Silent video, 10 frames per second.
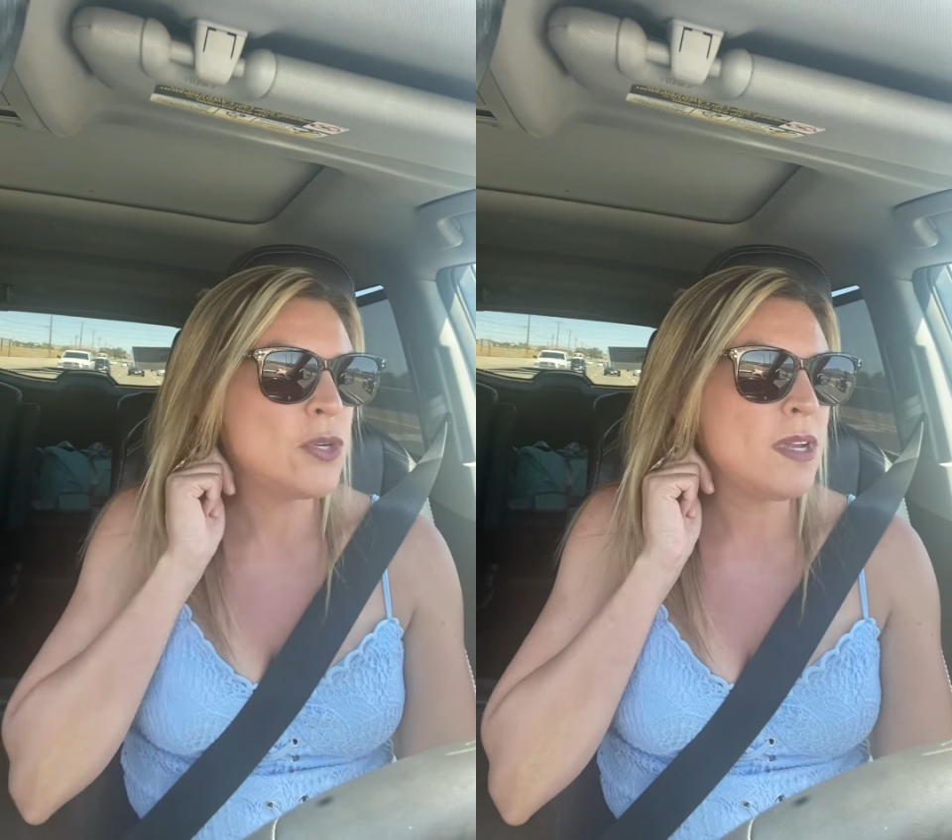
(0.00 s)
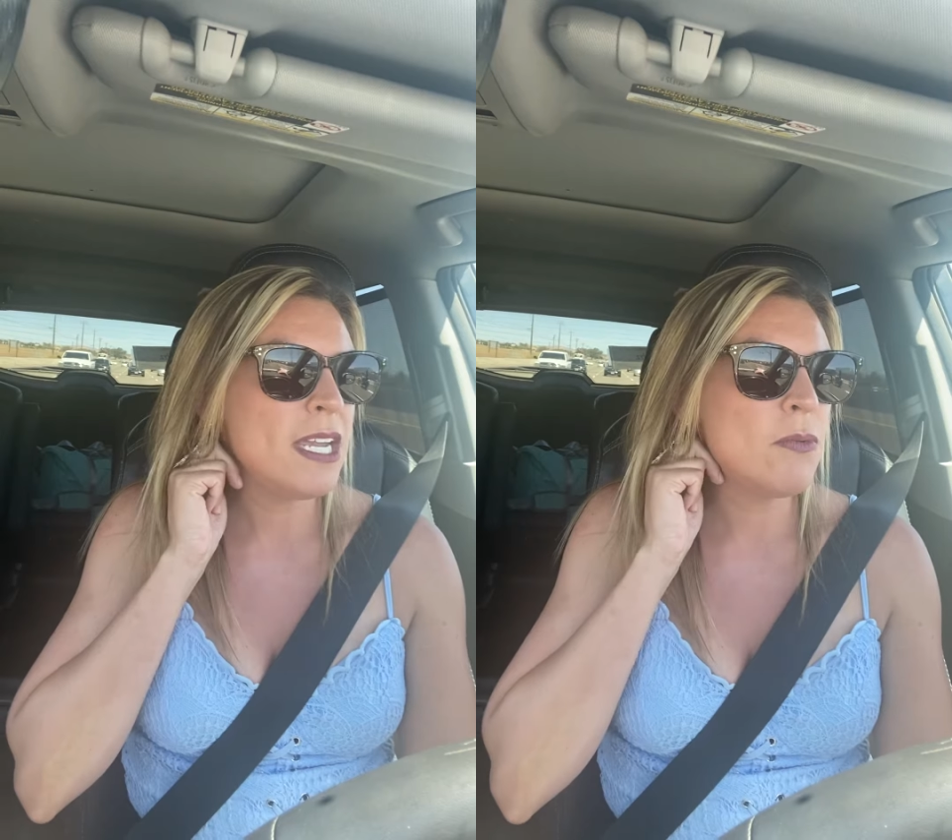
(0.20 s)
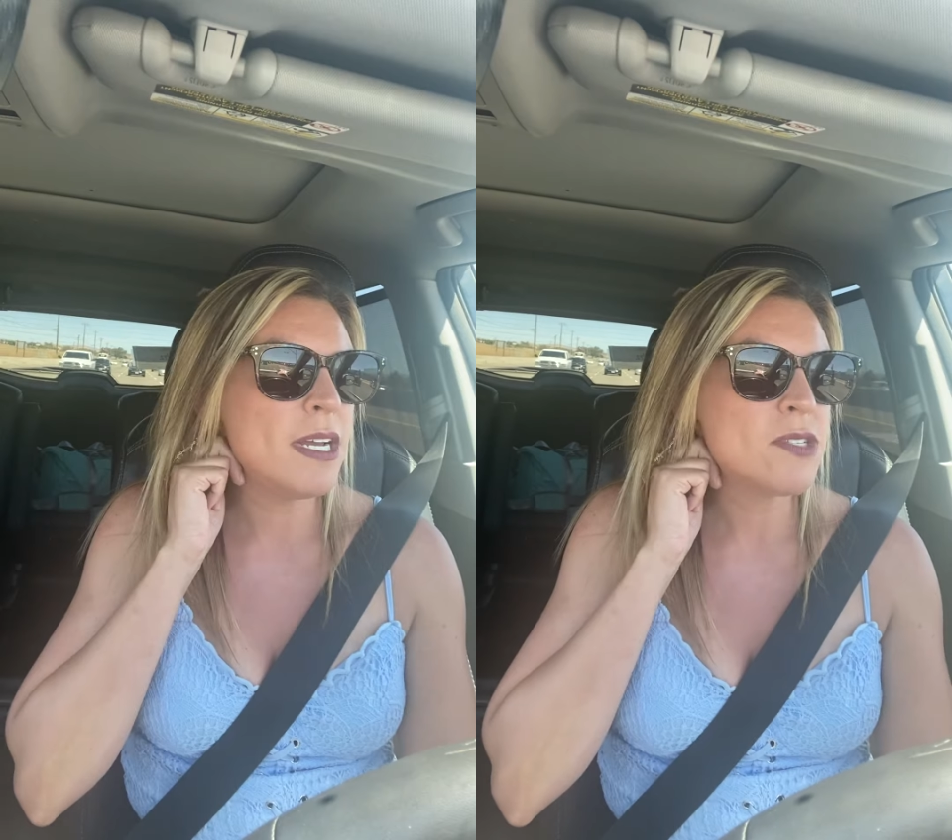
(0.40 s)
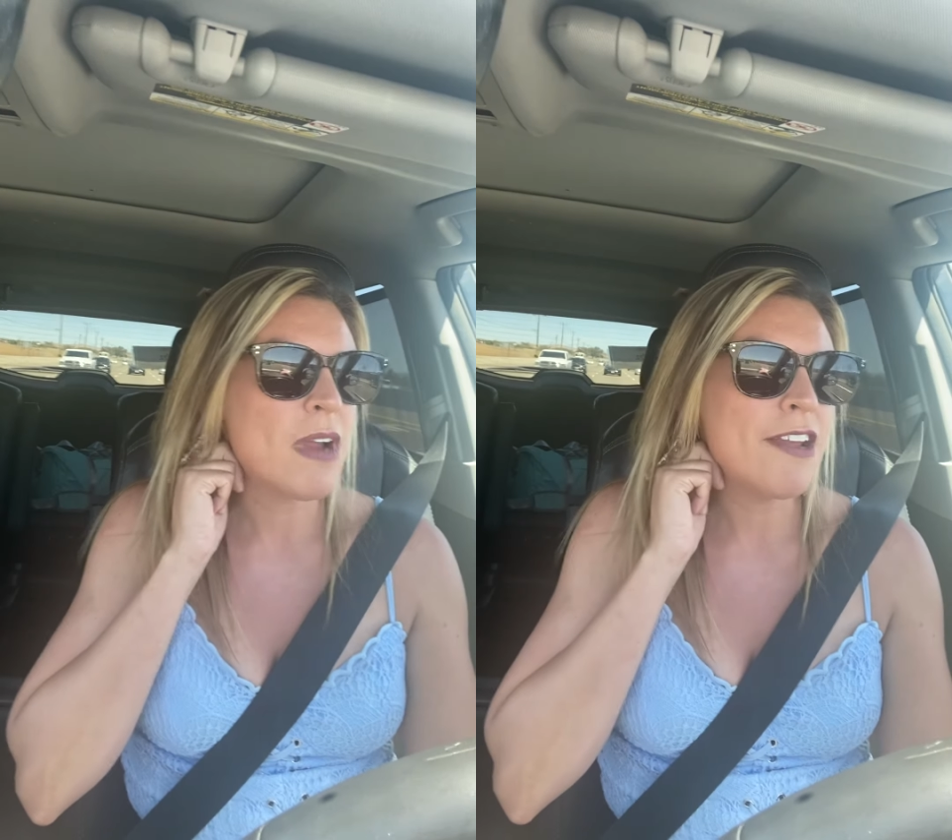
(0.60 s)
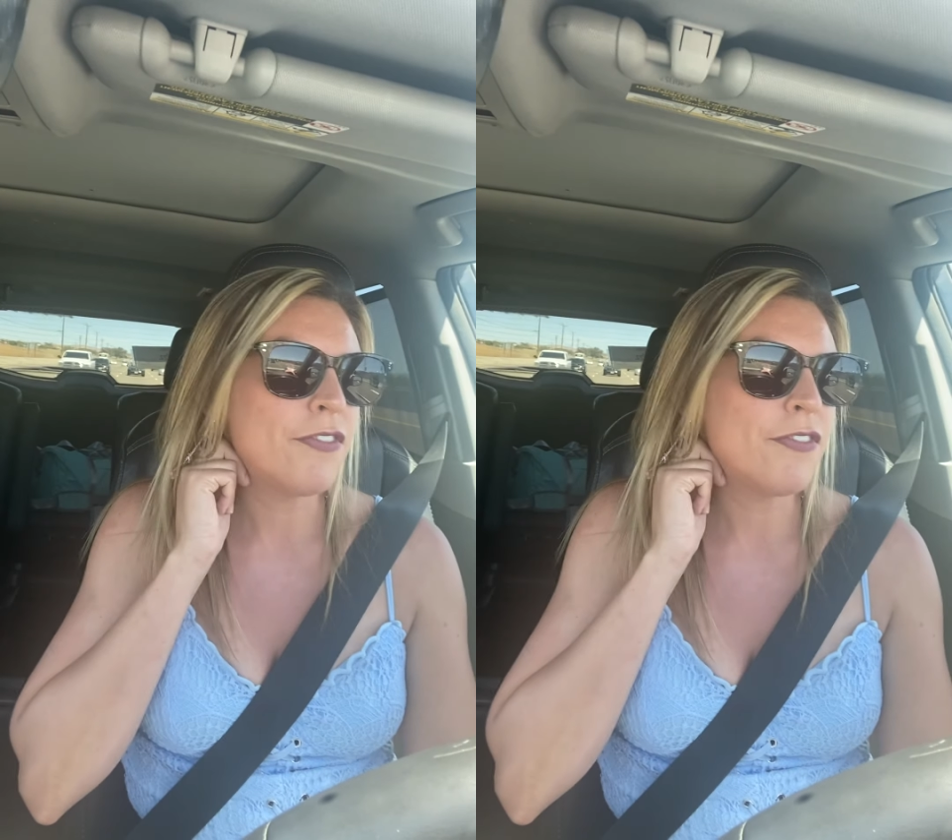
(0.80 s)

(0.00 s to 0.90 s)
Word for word: doing what's right